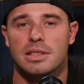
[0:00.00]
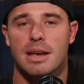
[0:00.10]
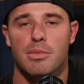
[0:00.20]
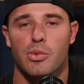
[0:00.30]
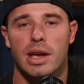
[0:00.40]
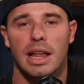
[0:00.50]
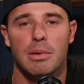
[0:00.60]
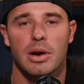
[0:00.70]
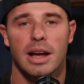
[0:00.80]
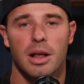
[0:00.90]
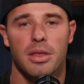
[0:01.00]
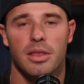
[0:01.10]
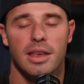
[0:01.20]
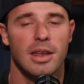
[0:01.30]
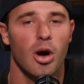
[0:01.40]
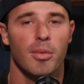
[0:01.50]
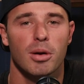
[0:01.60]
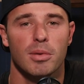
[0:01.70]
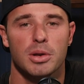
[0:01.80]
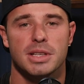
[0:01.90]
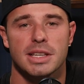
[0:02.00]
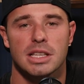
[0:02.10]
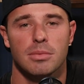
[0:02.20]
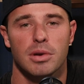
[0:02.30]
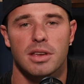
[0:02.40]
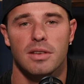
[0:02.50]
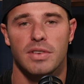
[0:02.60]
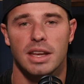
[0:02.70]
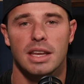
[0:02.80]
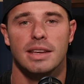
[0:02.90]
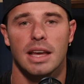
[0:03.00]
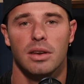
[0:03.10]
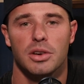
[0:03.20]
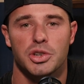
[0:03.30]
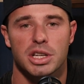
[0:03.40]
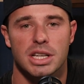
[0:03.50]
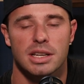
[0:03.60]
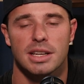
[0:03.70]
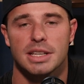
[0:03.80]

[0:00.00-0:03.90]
it's time to reclaim your health and arm your immune system with convenient daily nutrition,